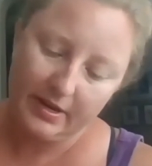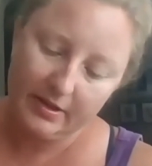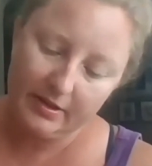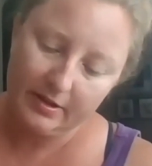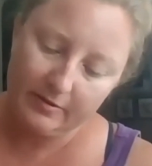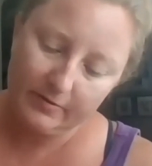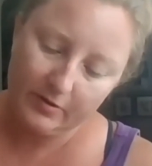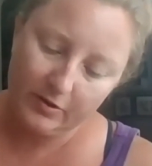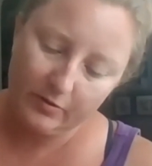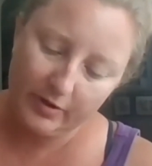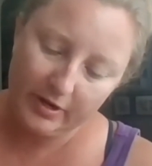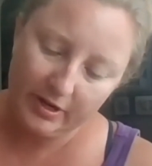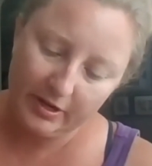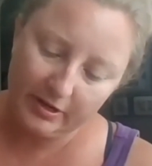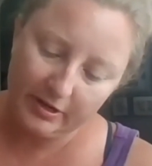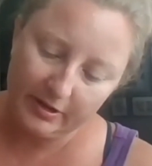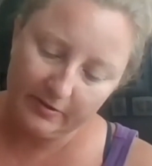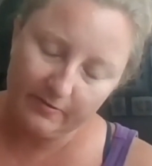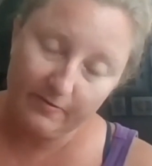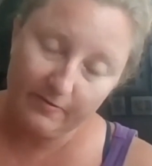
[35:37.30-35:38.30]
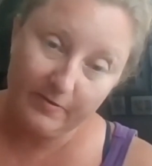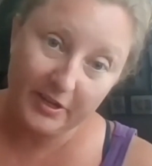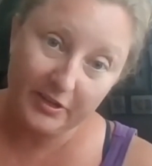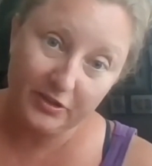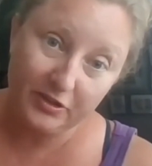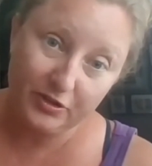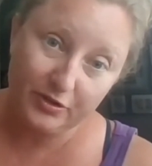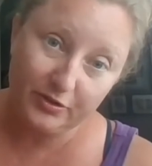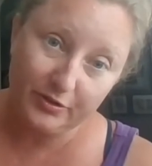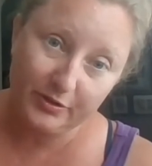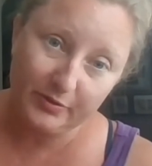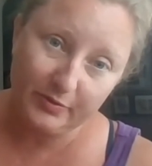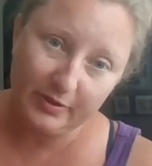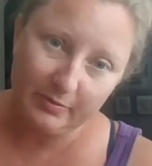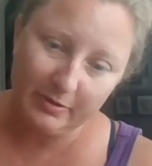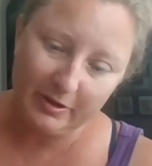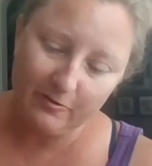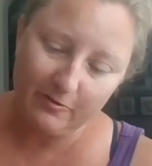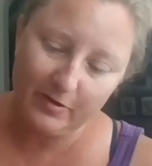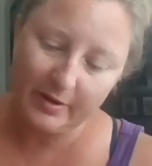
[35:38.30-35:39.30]
about going on adventures with
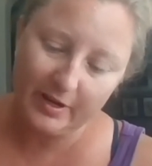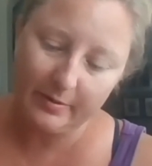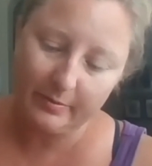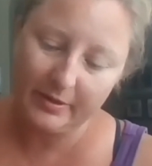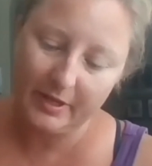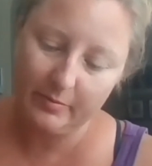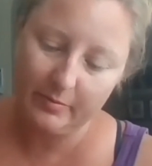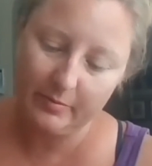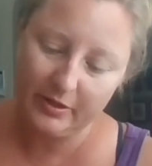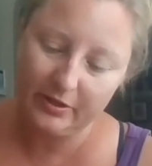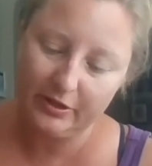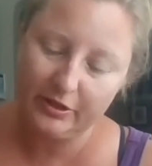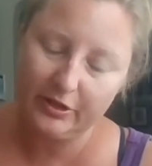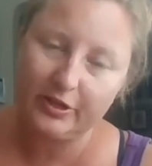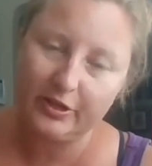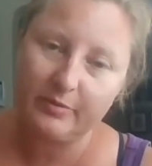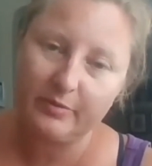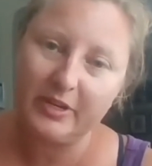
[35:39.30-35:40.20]
my family, but look,